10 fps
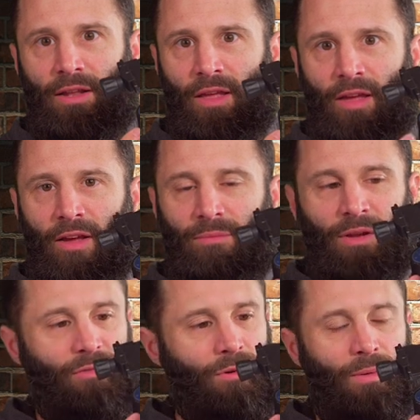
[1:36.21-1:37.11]
They have been
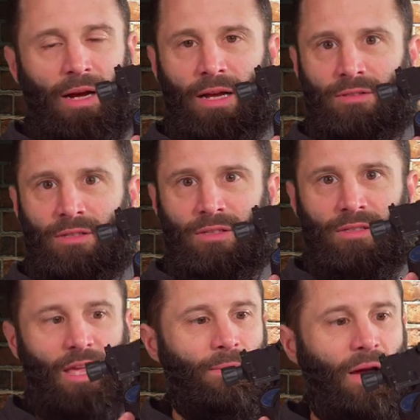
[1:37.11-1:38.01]
for a while since this
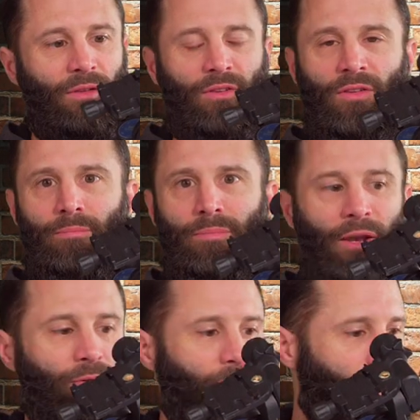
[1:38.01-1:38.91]
came out. This is a
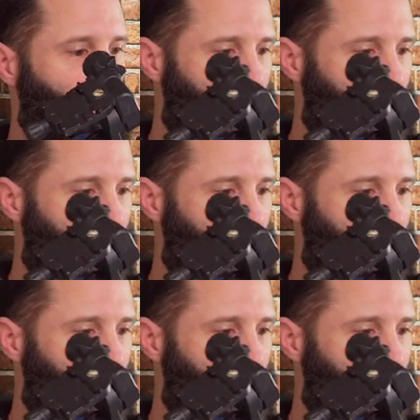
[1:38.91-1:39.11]
Benro.